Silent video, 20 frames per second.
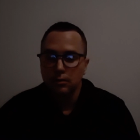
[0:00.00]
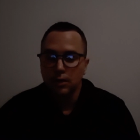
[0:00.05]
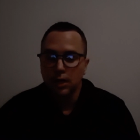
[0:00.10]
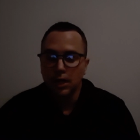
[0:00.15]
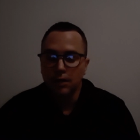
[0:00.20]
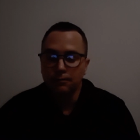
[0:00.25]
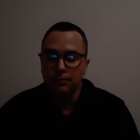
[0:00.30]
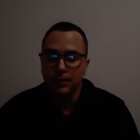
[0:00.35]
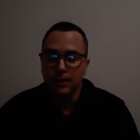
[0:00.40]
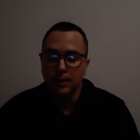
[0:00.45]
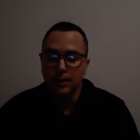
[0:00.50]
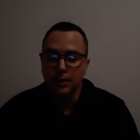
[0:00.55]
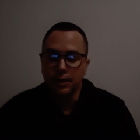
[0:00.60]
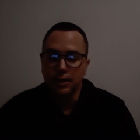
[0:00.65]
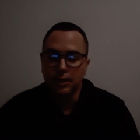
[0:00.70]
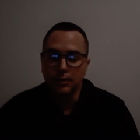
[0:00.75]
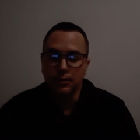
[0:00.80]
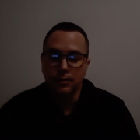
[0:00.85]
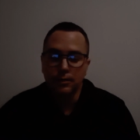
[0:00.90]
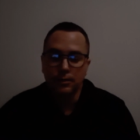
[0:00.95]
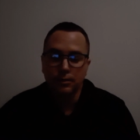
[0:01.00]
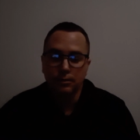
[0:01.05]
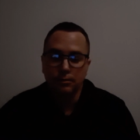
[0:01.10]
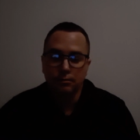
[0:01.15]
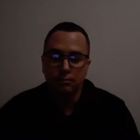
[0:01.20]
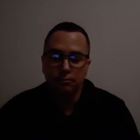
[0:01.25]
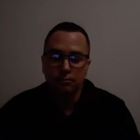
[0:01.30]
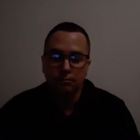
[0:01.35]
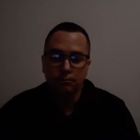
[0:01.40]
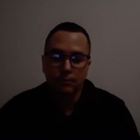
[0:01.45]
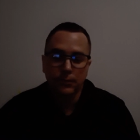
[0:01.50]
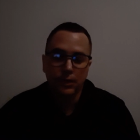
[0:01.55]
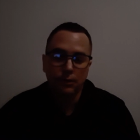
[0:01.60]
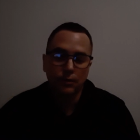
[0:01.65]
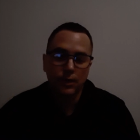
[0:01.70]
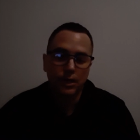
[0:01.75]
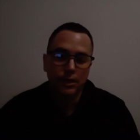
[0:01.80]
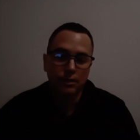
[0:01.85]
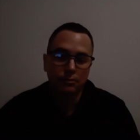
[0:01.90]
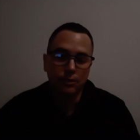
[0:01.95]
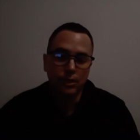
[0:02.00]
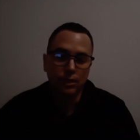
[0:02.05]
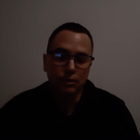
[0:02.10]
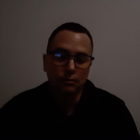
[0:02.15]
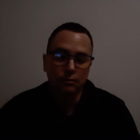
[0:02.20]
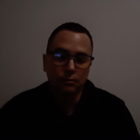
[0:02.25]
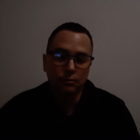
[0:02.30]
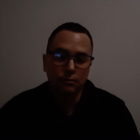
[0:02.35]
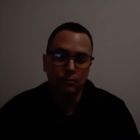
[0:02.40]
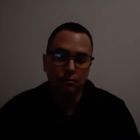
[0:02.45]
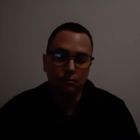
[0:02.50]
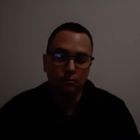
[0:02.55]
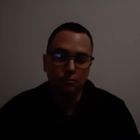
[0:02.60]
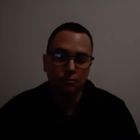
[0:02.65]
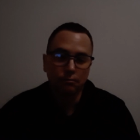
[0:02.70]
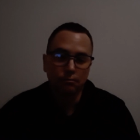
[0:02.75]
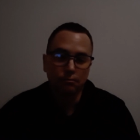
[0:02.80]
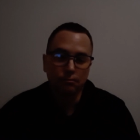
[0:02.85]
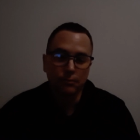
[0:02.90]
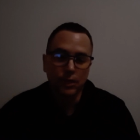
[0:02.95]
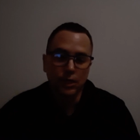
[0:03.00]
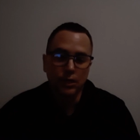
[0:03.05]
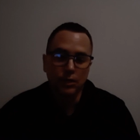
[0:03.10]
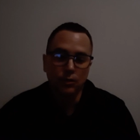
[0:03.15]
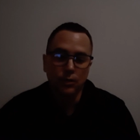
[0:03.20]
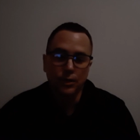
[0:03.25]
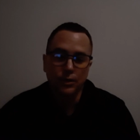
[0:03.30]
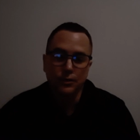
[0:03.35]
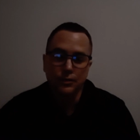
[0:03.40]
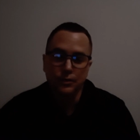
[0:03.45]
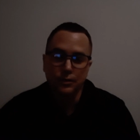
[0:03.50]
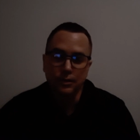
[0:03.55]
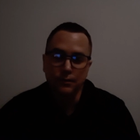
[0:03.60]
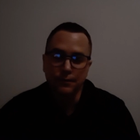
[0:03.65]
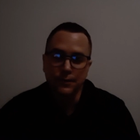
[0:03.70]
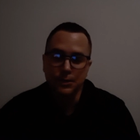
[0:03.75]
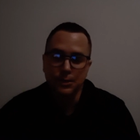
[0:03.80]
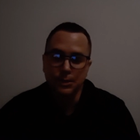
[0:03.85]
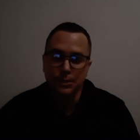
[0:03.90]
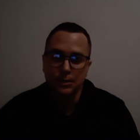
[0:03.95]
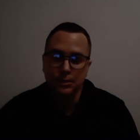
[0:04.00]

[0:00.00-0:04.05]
I found out they recommend malware services.